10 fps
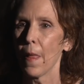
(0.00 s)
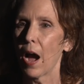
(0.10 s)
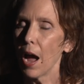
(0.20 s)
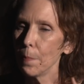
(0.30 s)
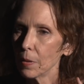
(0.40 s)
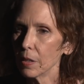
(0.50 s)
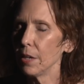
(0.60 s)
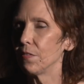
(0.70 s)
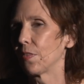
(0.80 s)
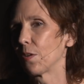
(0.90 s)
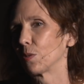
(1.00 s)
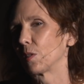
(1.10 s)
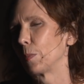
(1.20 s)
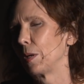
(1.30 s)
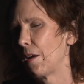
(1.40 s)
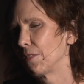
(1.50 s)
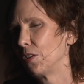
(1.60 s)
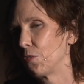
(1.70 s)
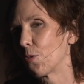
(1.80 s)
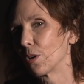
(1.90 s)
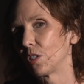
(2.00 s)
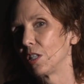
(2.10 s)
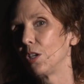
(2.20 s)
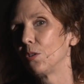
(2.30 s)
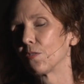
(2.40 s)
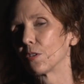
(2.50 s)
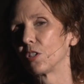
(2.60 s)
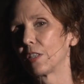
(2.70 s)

I believed that there was a benevolent force in the universe